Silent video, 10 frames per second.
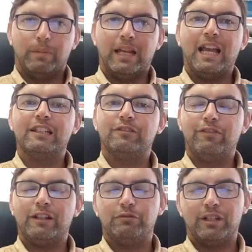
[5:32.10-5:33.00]
But as
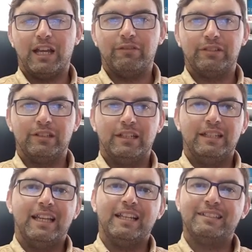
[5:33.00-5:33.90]
fate would have it,
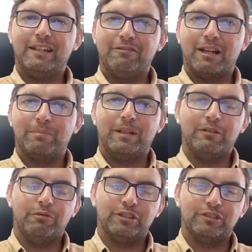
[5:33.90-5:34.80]
SA
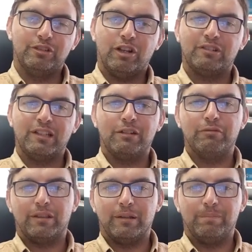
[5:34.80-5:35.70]
Rugby was not
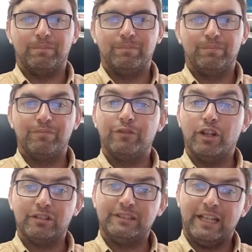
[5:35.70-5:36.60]
done with him.
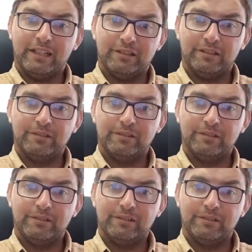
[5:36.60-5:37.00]
Not yet.